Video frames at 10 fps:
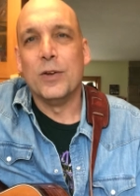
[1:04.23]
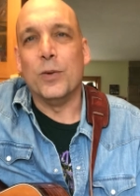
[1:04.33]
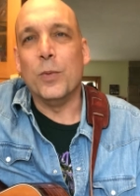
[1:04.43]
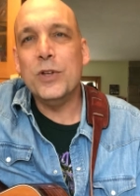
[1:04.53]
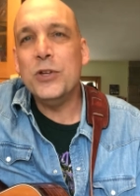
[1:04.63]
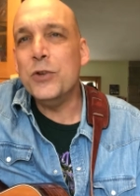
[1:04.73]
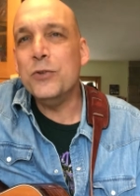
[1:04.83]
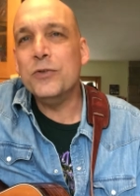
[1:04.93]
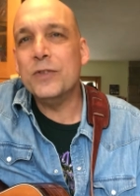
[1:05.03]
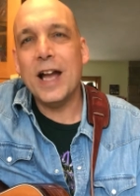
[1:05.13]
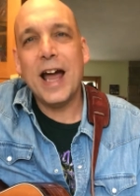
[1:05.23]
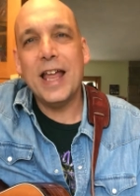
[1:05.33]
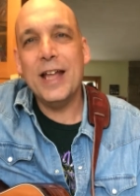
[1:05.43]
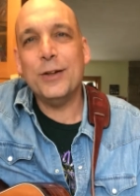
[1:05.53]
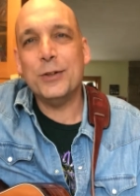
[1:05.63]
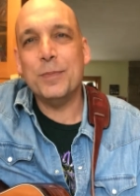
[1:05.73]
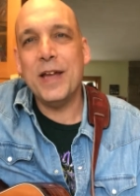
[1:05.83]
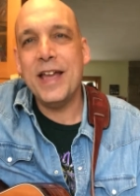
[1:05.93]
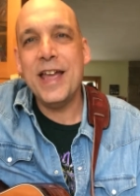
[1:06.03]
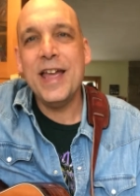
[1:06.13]
And when you've got hell to
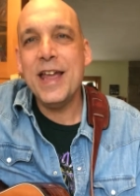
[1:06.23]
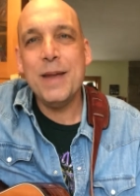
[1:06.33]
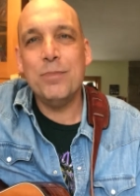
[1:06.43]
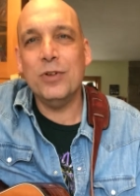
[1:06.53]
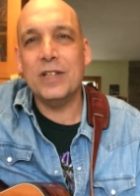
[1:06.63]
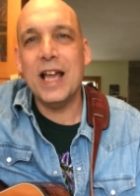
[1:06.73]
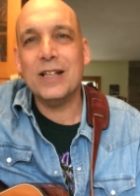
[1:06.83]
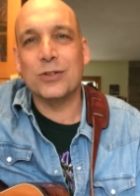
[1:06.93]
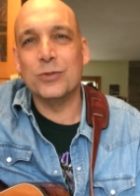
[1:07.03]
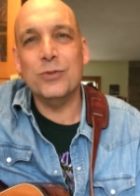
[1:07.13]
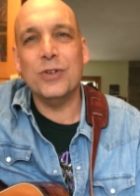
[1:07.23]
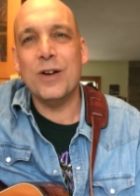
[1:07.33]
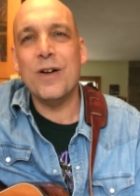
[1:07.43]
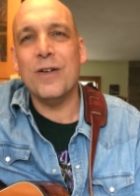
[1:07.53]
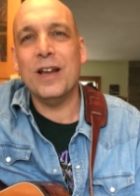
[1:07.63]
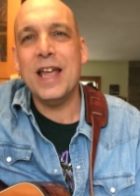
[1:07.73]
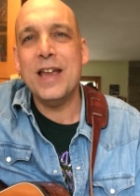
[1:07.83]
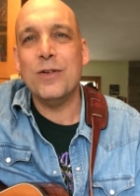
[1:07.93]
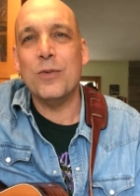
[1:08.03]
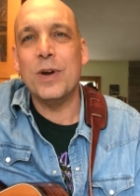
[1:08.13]
pay, put that truth on
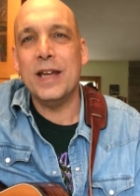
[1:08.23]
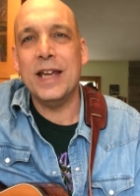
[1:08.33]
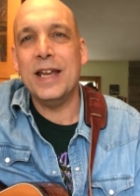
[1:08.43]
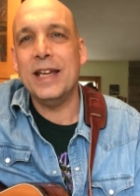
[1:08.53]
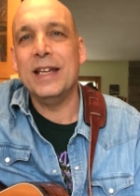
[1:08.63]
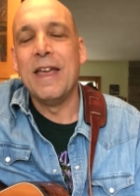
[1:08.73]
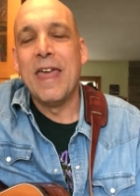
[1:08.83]
layaway